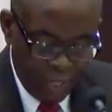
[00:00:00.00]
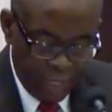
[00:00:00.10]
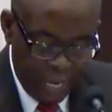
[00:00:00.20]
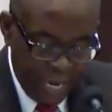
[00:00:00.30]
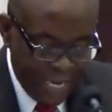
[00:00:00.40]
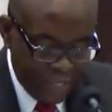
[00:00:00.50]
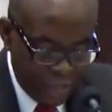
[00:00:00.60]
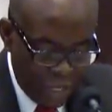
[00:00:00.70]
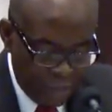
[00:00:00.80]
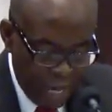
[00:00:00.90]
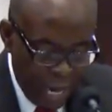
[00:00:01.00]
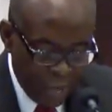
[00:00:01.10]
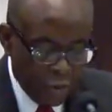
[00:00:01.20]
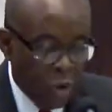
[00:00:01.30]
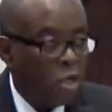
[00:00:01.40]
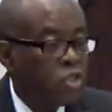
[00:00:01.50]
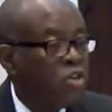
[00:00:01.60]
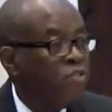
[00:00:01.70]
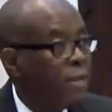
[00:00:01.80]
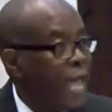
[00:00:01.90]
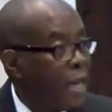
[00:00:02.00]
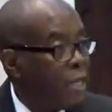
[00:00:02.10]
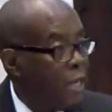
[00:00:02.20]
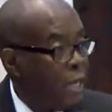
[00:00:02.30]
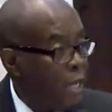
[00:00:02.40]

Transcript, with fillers: They answered him, Are you also from Galilee?